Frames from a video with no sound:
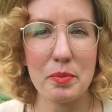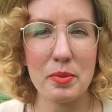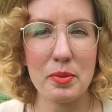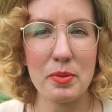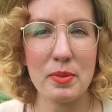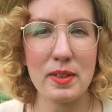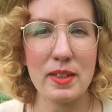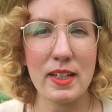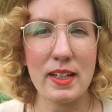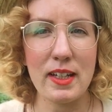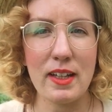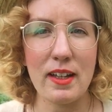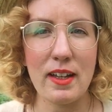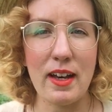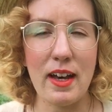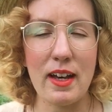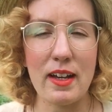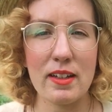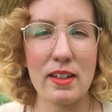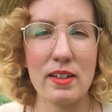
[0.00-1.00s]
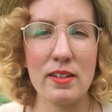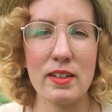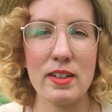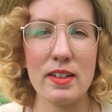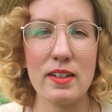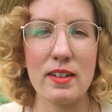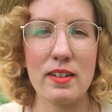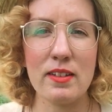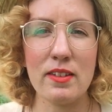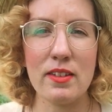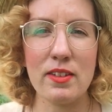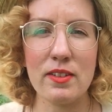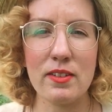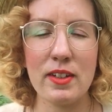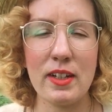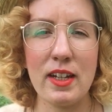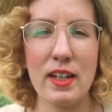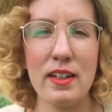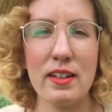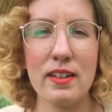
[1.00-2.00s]
pretty accurate on
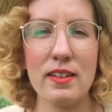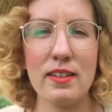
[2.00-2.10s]
screen.